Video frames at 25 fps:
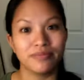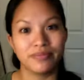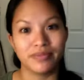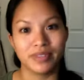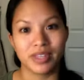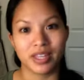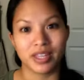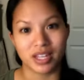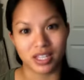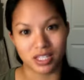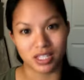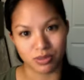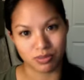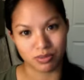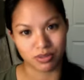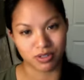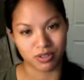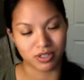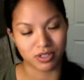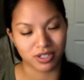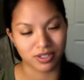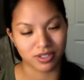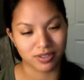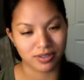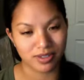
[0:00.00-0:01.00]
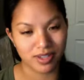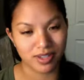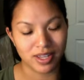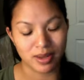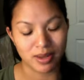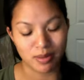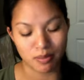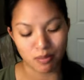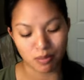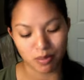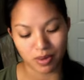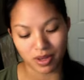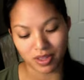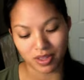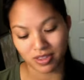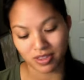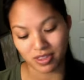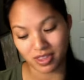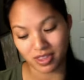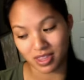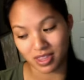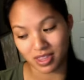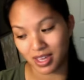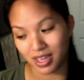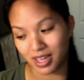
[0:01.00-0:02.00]
then I splurge. But other
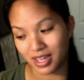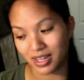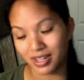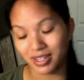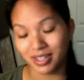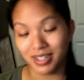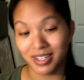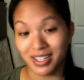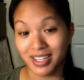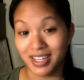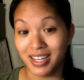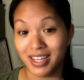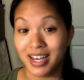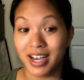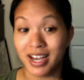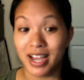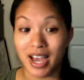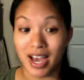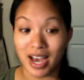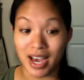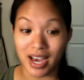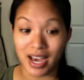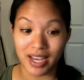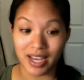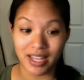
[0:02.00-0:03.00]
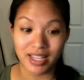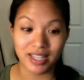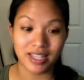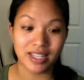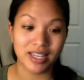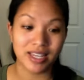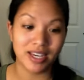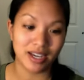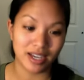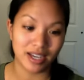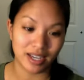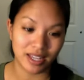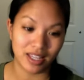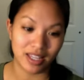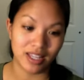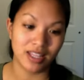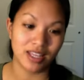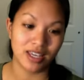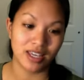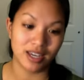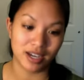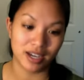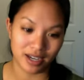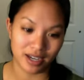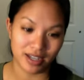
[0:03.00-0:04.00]
than that, I highly, highly,
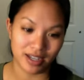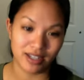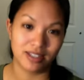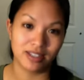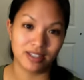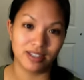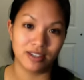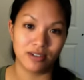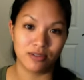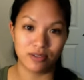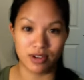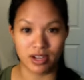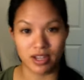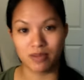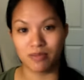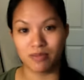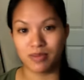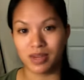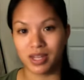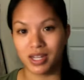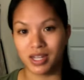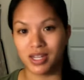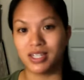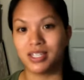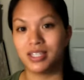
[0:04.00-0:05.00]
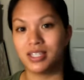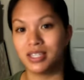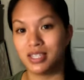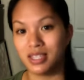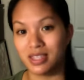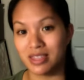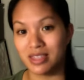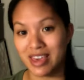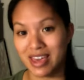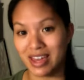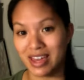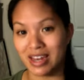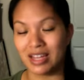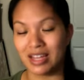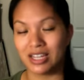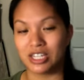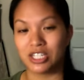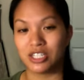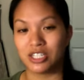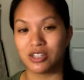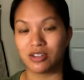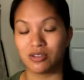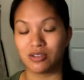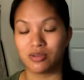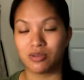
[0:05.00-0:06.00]
highly recommend that
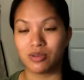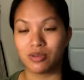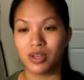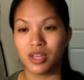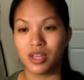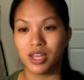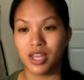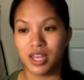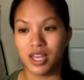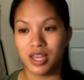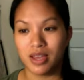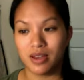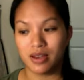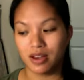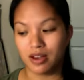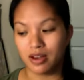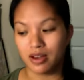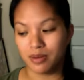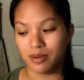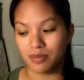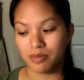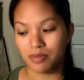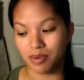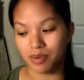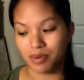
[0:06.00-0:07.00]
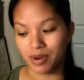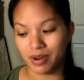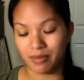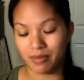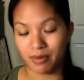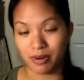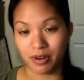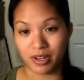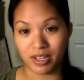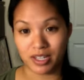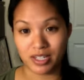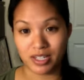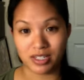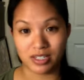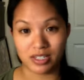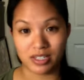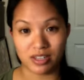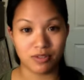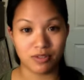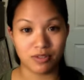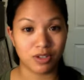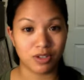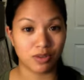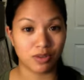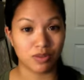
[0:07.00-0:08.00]
eyeshadow primer, and
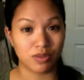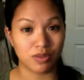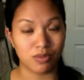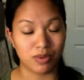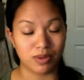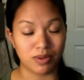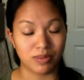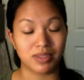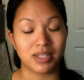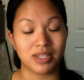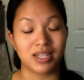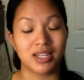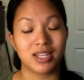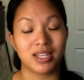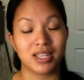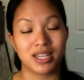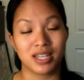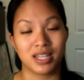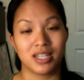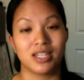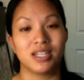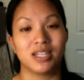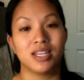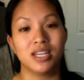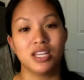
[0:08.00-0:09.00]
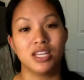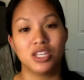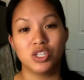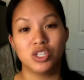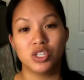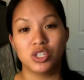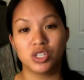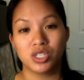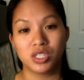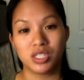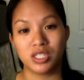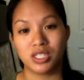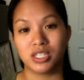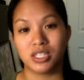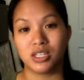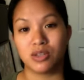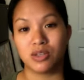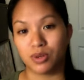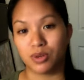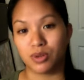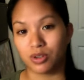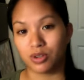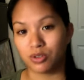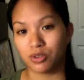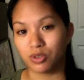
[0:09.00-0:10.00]
definitely go to the website again just to see
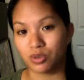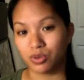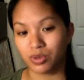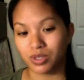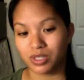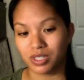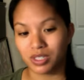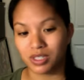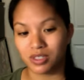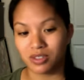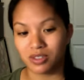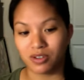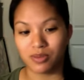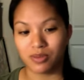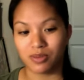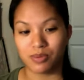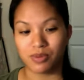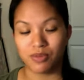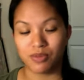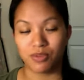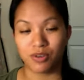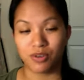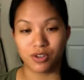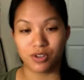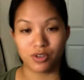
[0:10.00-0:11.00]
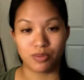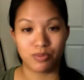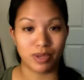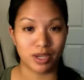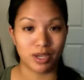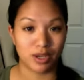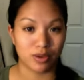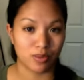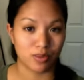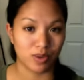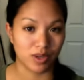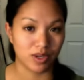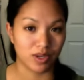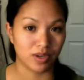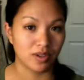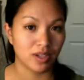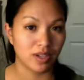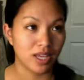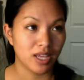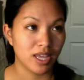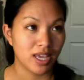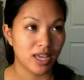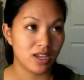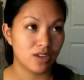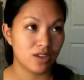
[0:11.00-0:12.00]
what your choices are before you pick one.
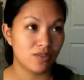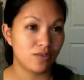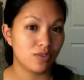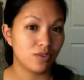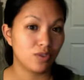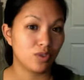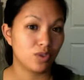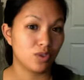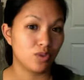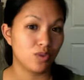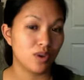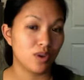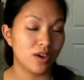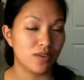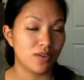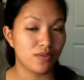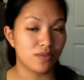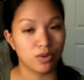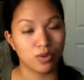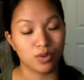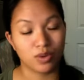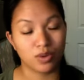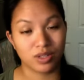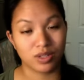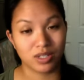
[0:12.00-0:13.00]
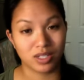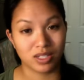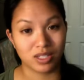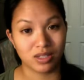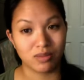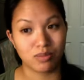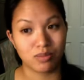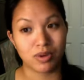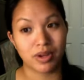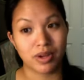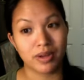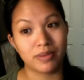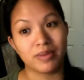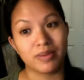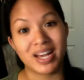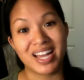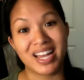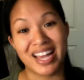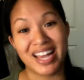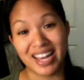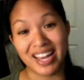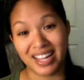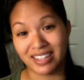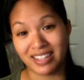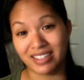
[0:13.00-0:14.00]
And if you do have the oily lid problem, I
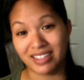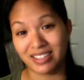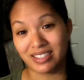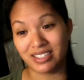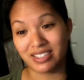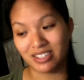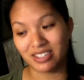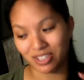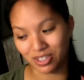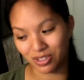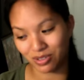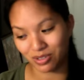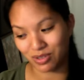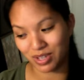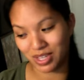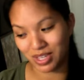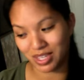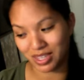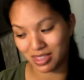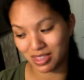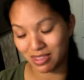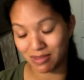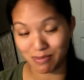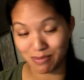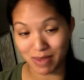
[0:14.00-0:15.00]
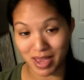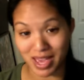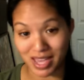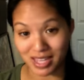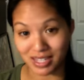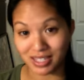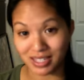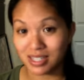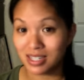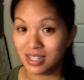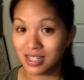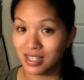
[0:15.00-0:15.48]
highly suggest you get the matte.